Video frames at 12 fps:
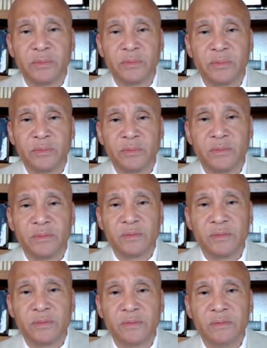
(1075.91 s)

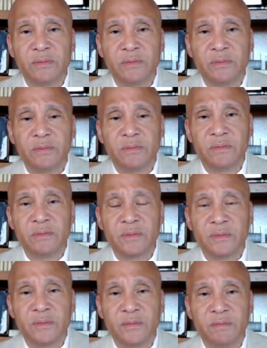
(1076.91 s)

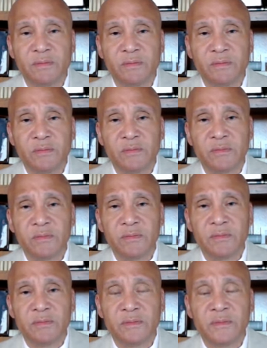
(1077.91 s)

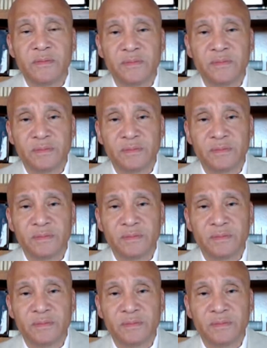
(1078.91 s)
(silent)